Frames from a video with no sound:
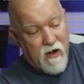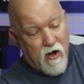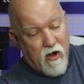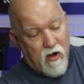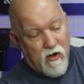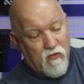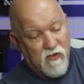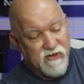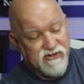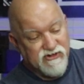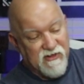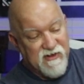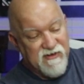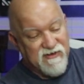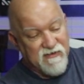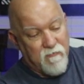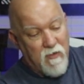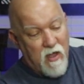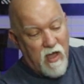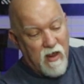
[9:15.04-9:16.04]
here, which
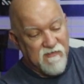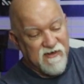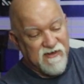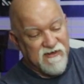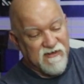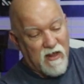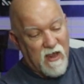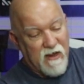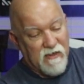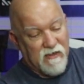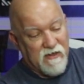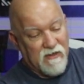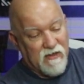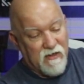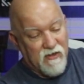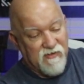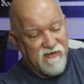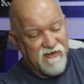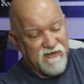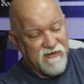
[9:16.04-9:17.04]
leaves the bottom slightly
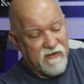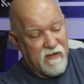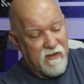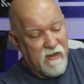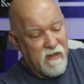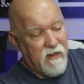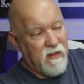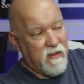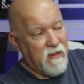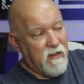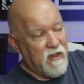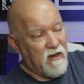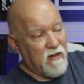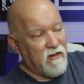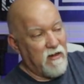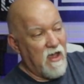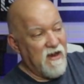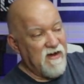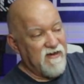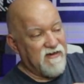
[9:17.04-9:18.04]
loose. And it
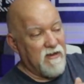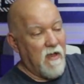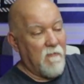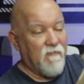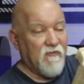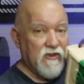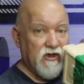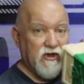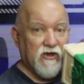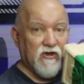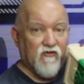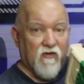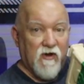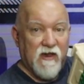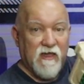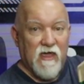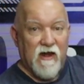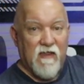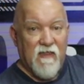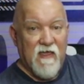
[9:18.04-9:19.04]
lines up, and then you can
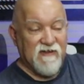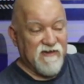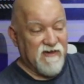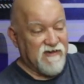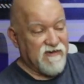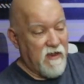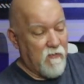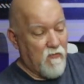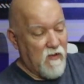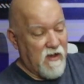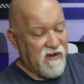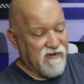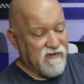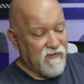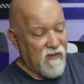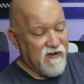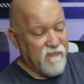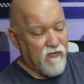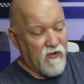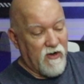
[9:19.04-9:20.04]
drink out of that the same way.
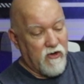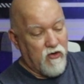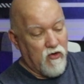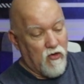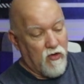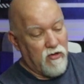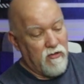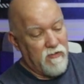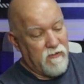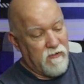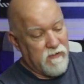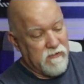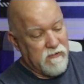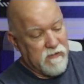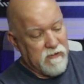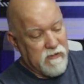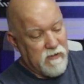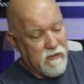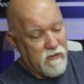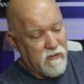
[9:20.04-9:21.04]
So that's pretty cool.
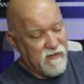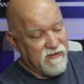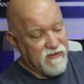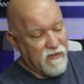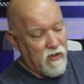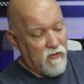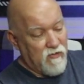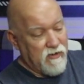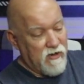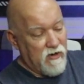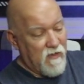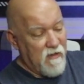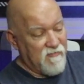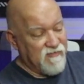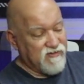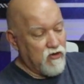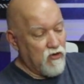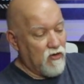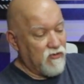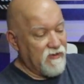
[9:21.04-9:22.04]
So, you know, that
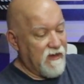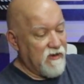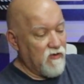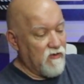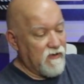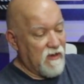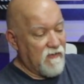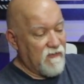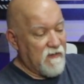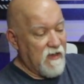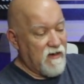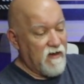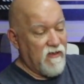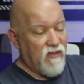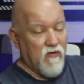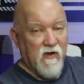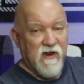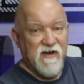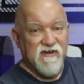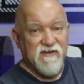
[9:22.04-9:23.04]
was cool Nico done that.
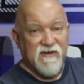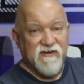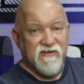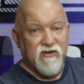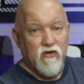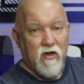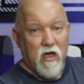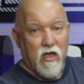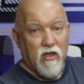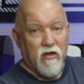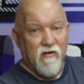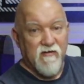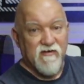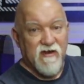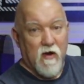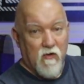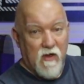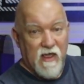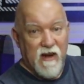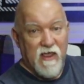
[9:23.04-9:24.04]
And the reason it's two colors,
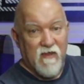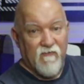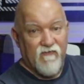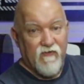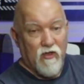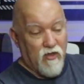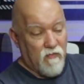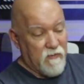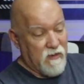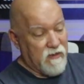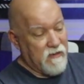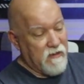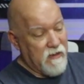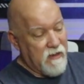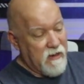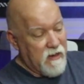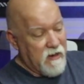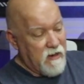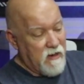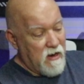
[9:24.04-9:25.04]
I ran out of filament.
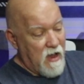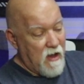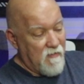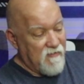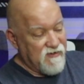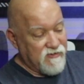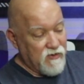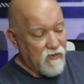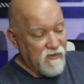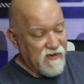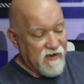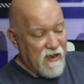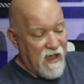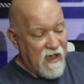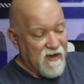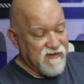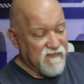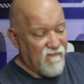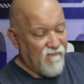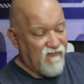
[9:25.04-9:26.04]
I was doing, I
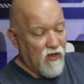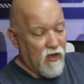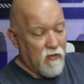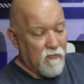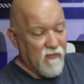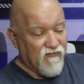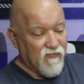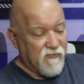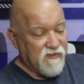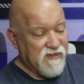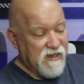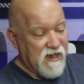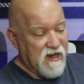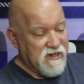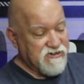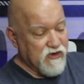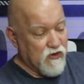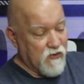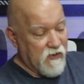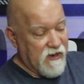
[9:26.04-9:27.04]
had some filament from T
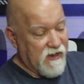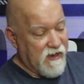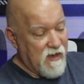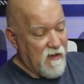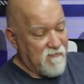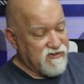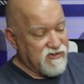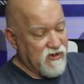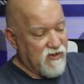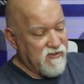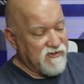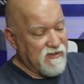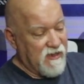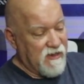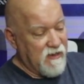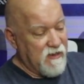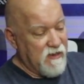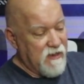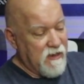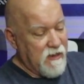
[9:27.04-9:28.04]
H three D I was
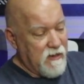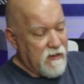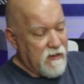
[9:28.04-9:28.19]
using.